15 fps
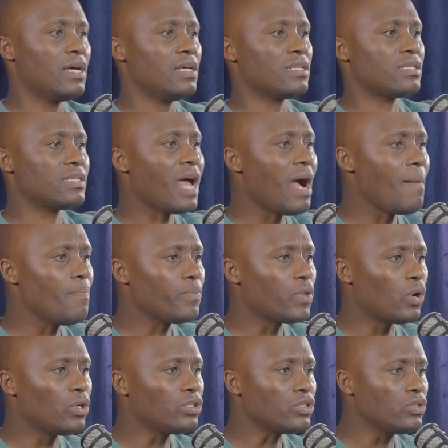
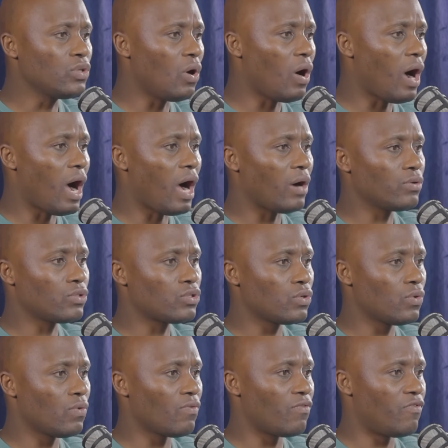Some don't know how
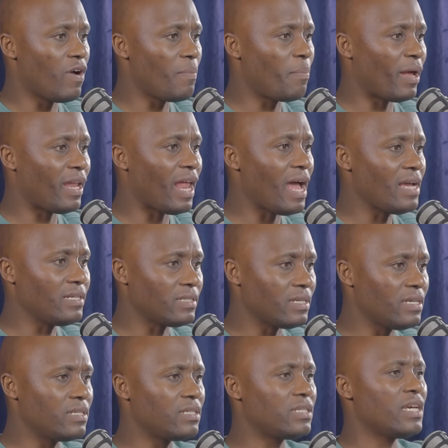to
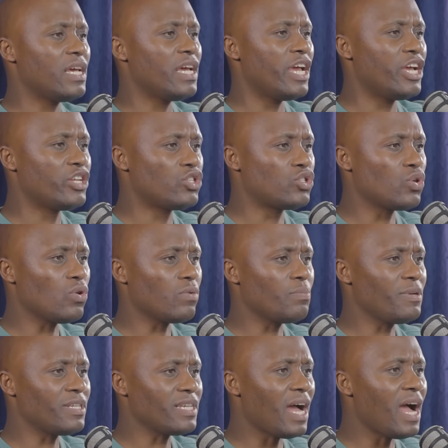verbalize it. It
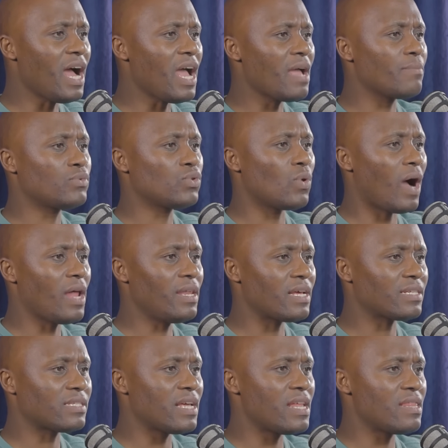took me time to
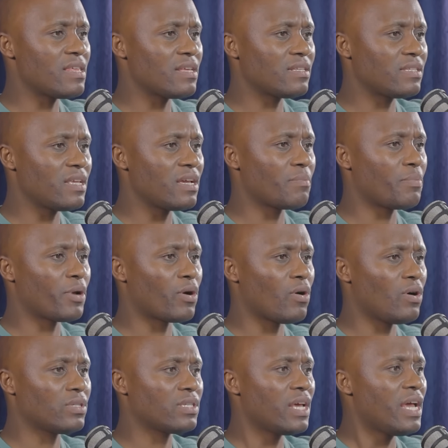understand this thing
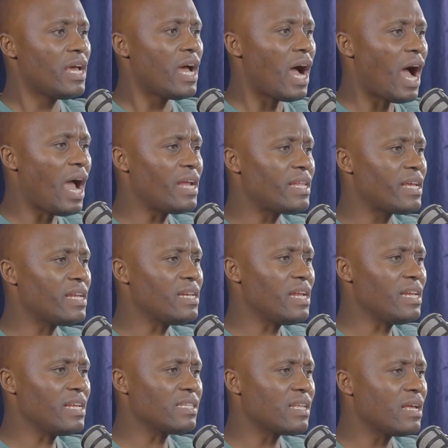because I
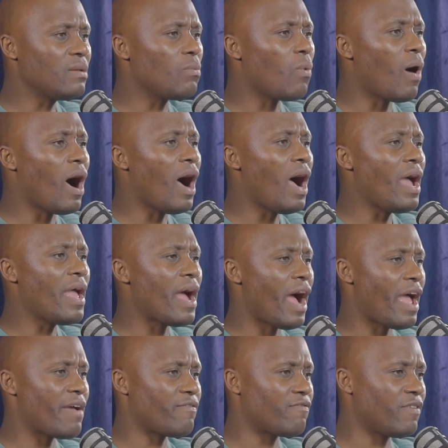didn't understand why
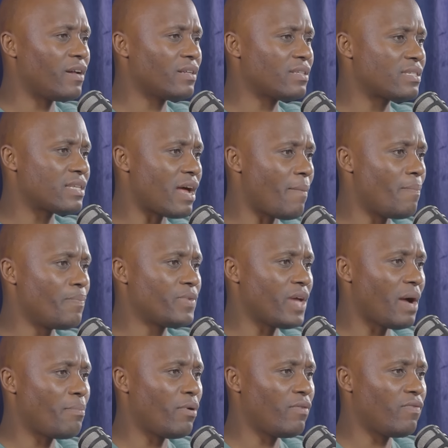I felt some
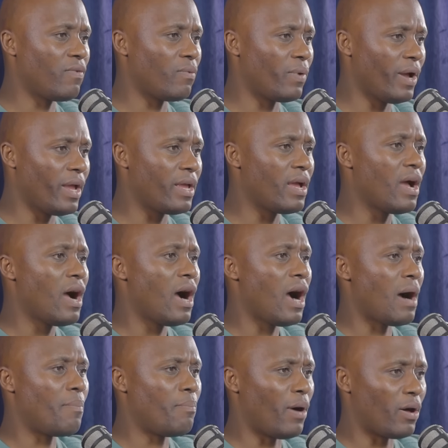type of way
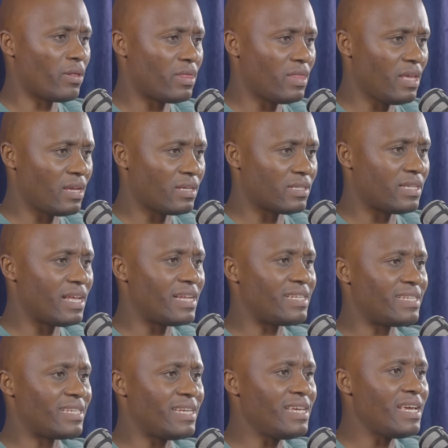about things.
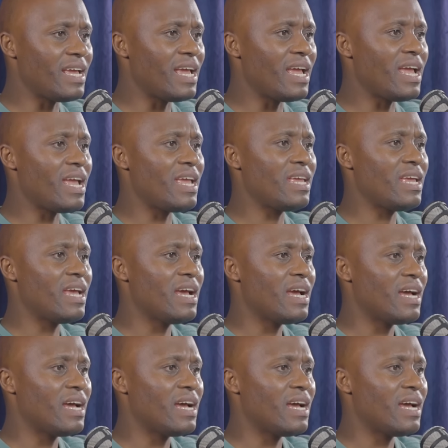The DA,